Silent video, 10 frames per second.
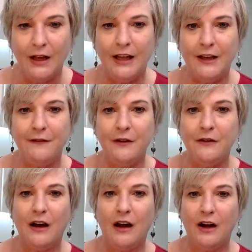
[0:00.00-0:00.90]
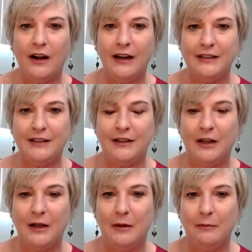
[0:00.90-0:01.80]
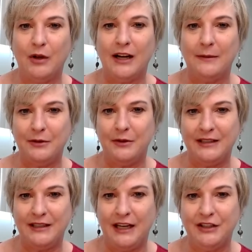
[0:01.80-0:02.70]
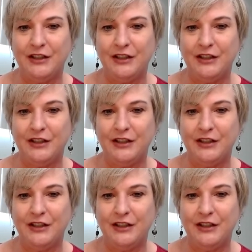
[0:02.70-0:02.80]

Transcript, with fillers: If you are in, uh, brought up to a stage,